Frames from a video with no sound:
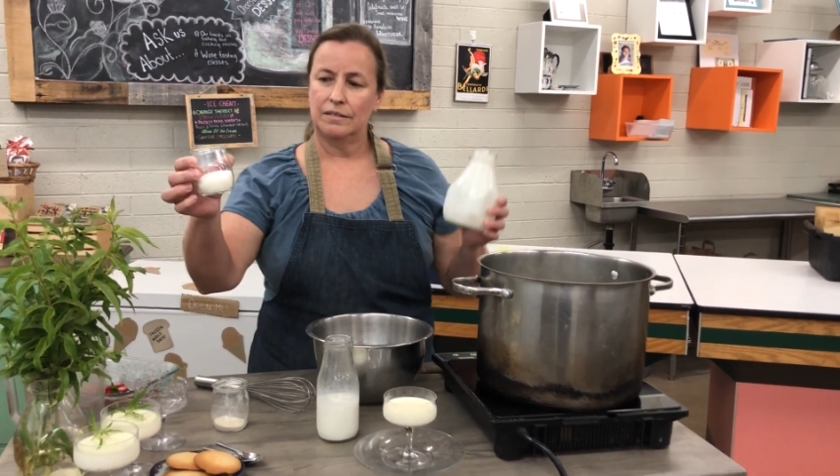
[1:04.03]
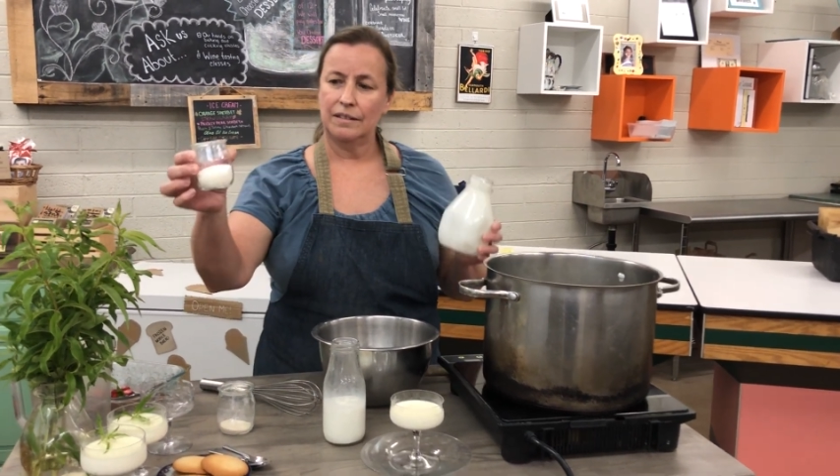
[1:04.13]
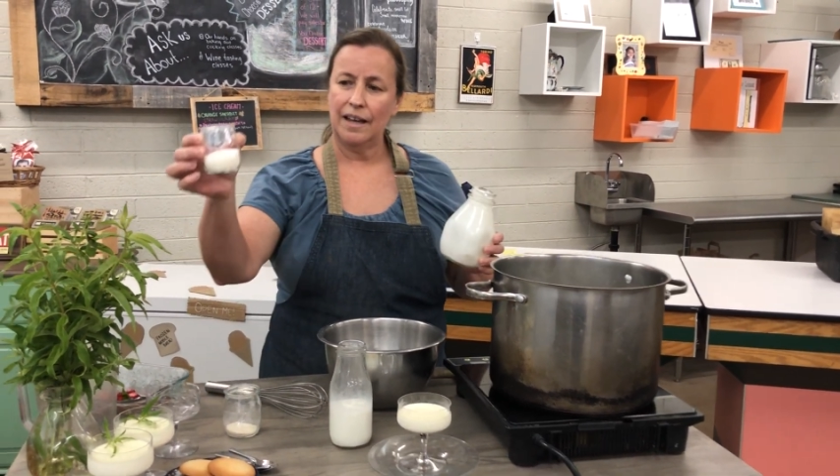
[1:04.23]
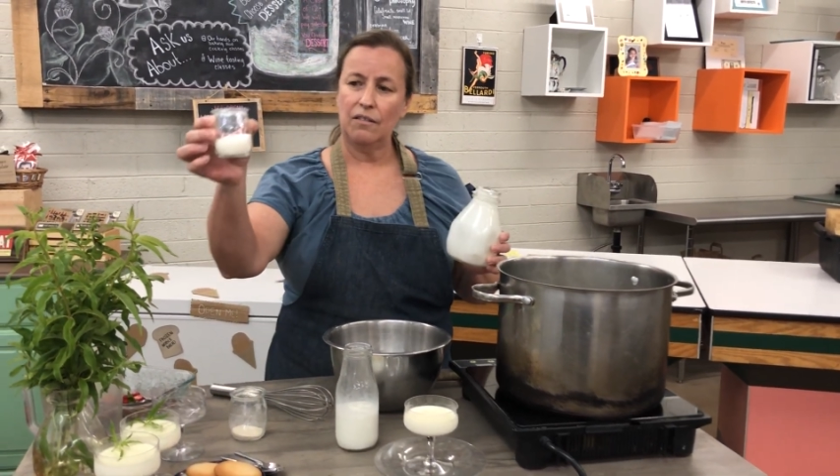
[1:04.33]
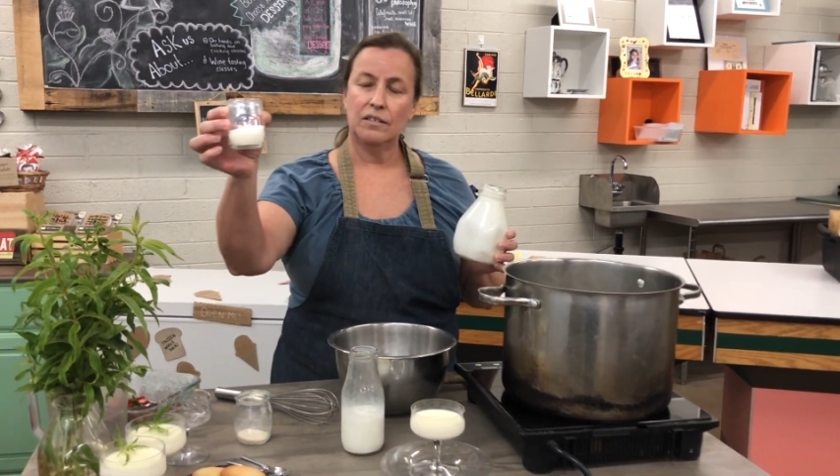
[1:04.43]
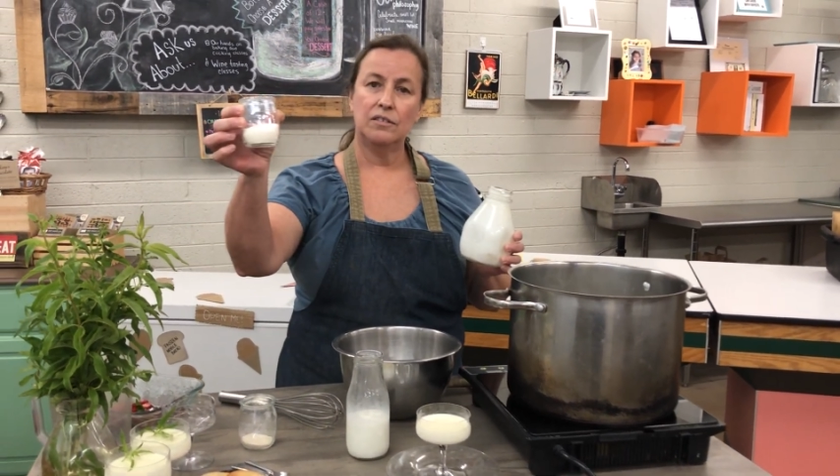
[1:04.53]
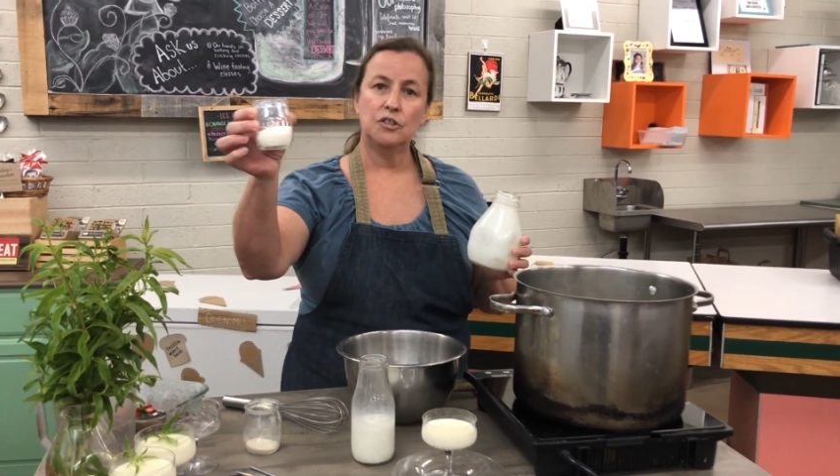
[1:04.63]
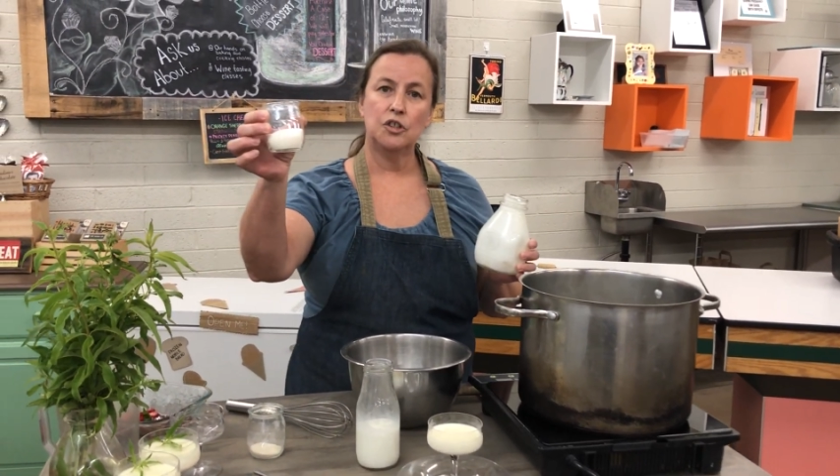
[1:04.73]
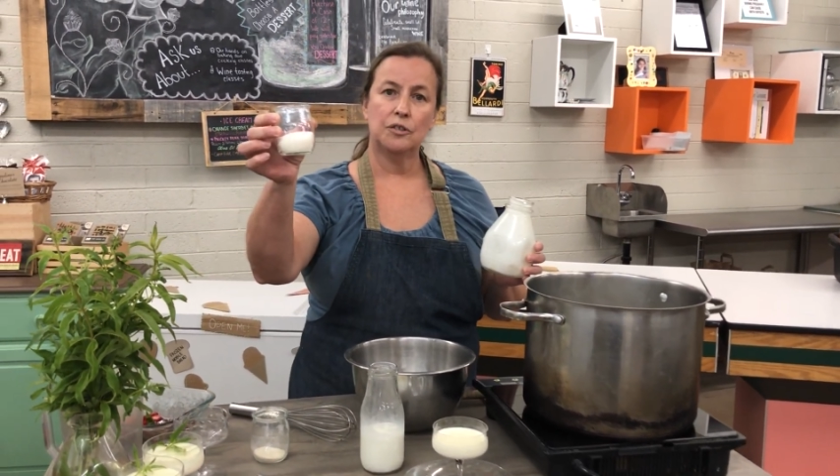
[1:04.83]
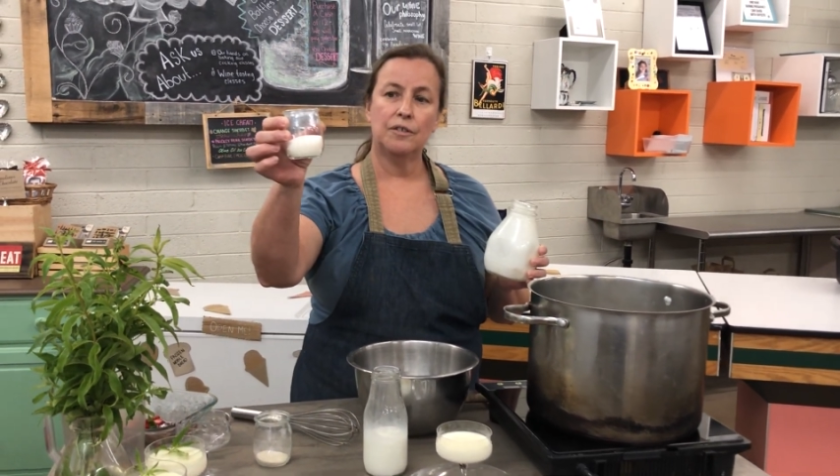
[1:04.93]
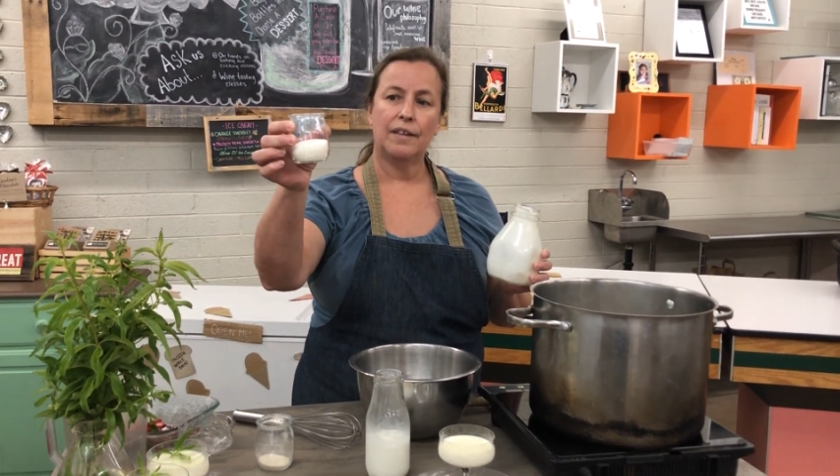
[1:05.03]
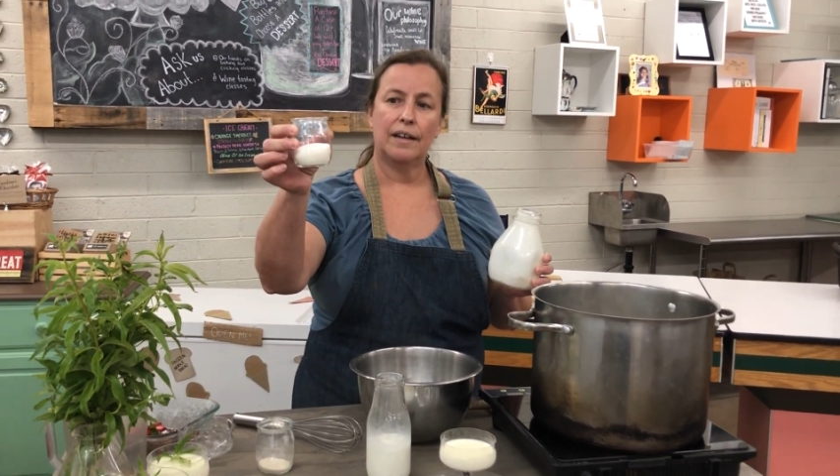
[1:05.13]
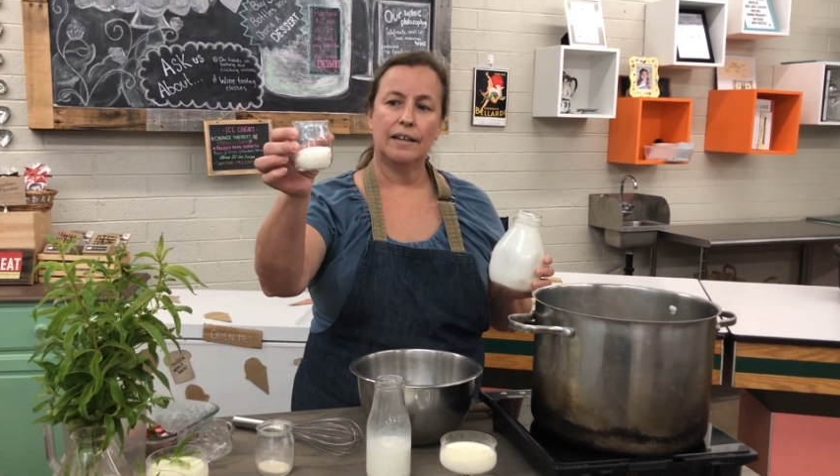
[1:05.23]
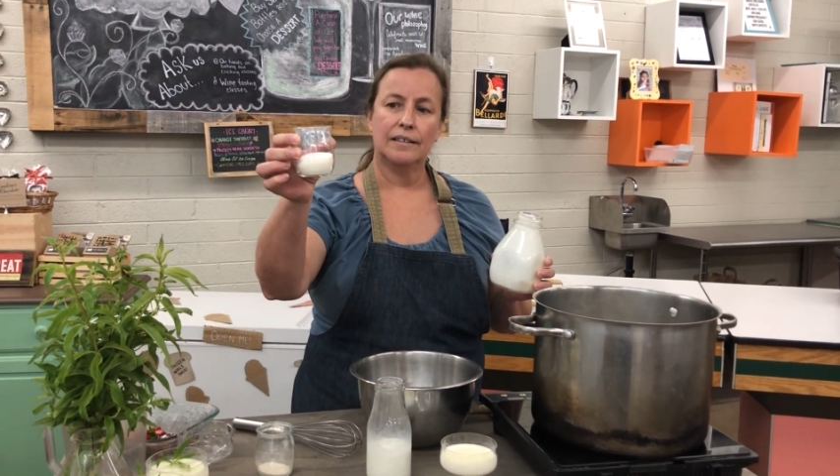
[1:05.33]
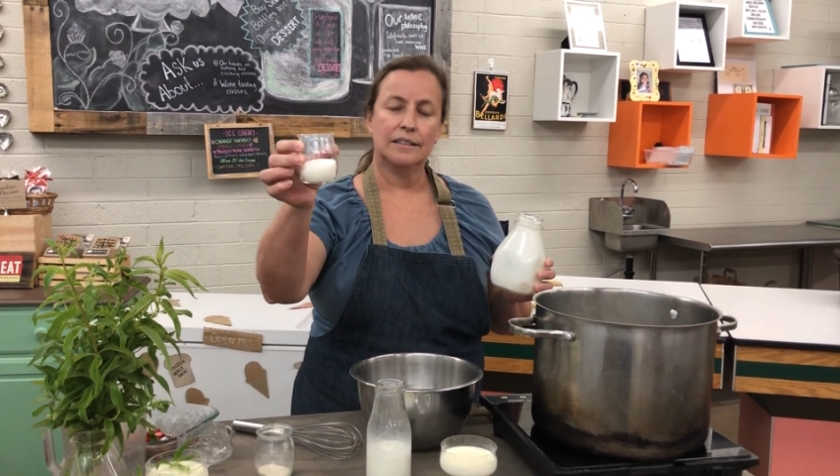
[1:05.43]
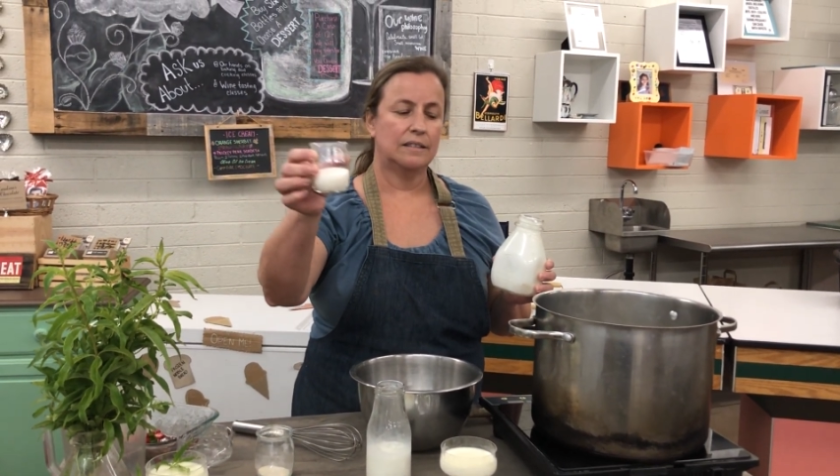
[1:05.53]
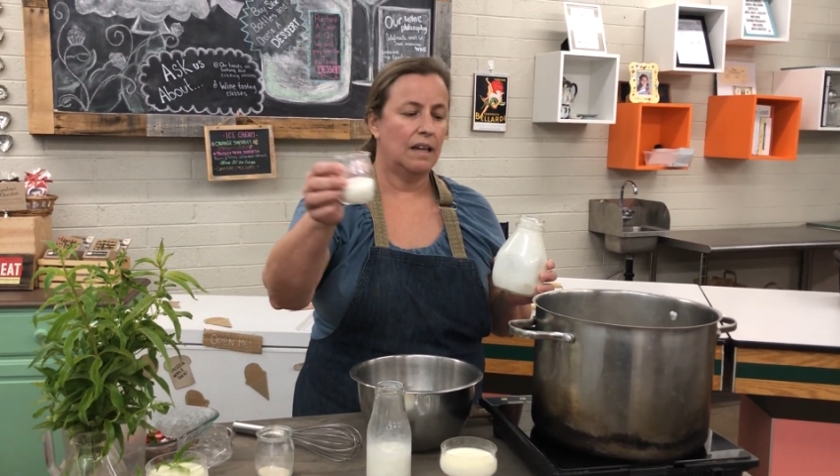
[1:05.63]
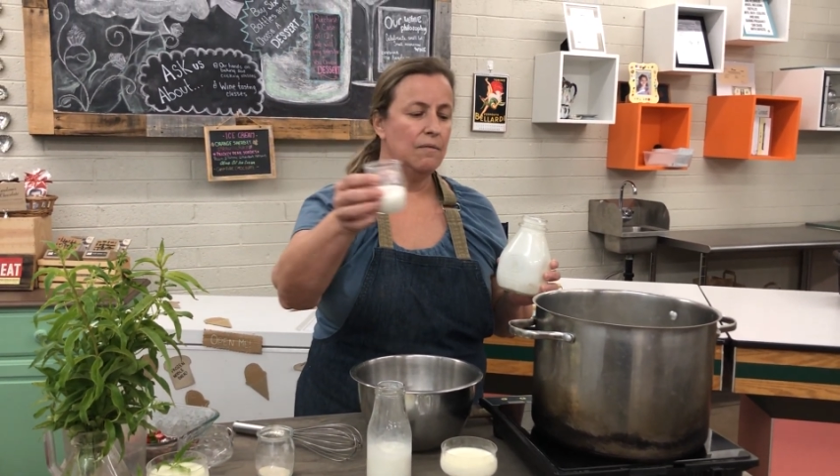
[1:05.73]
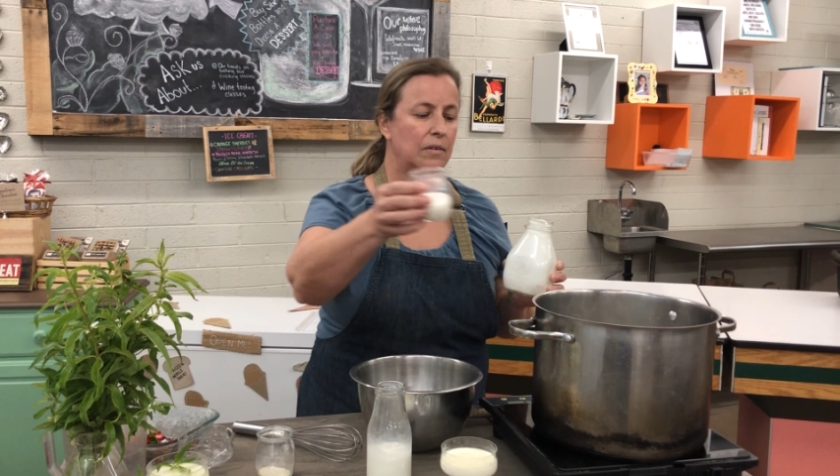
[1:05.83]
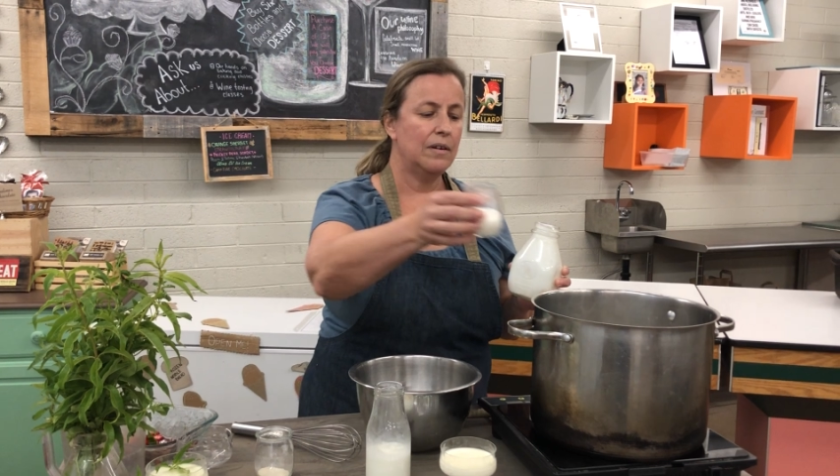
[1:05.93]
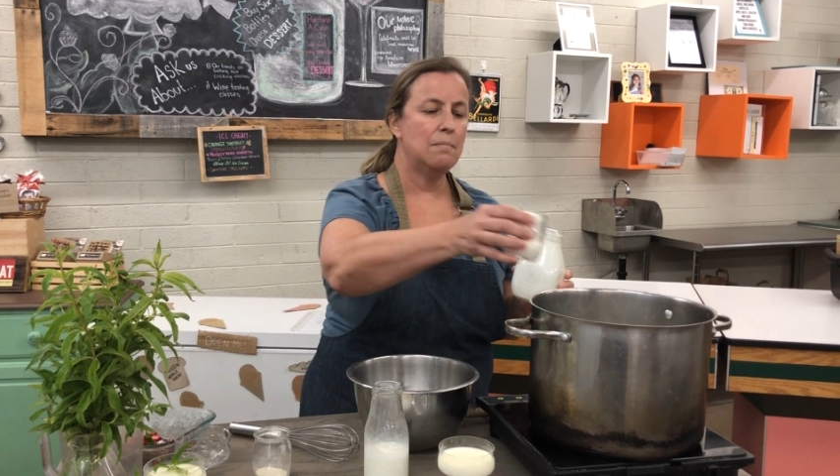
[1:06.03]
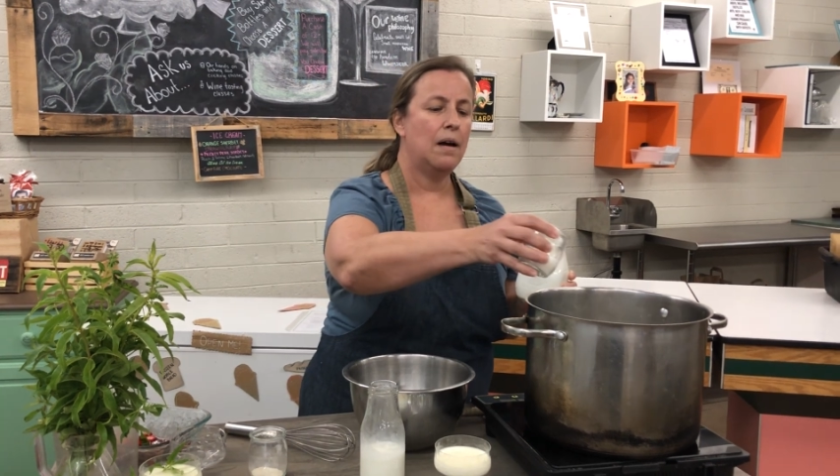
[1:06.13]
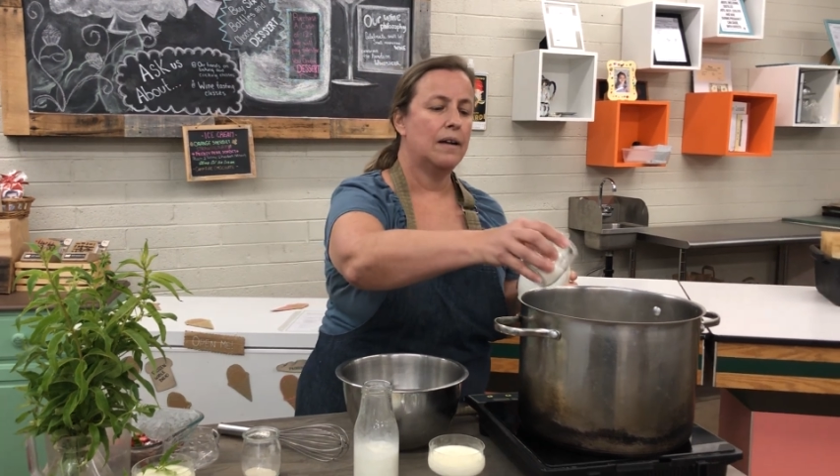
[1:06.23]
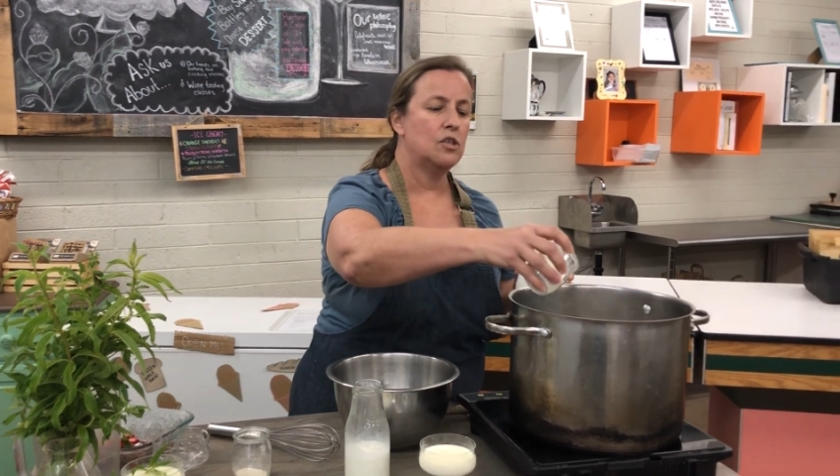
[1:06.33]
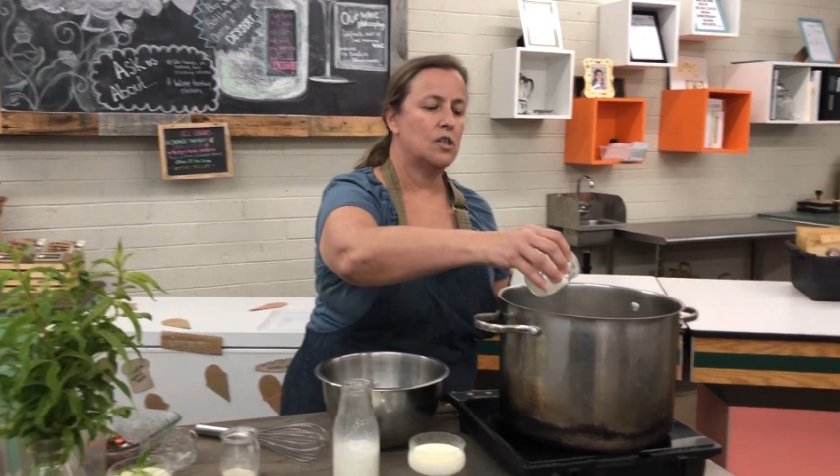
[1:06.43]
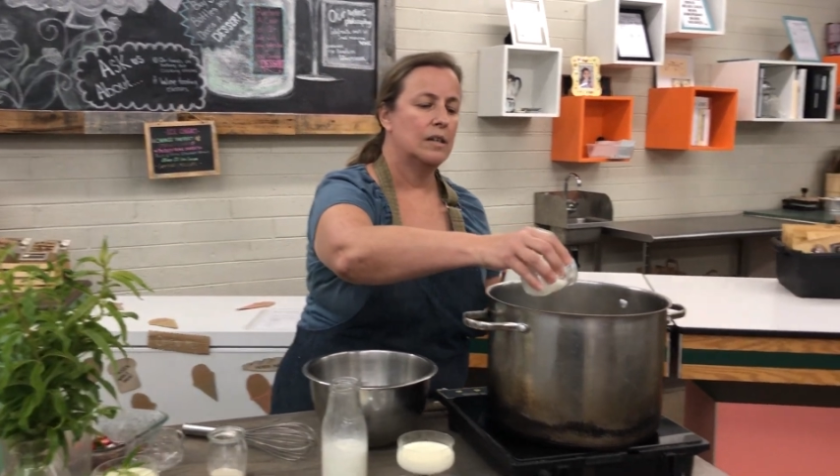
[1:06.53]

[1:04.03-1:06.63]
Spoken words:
Look how little sugar that is. Not very much.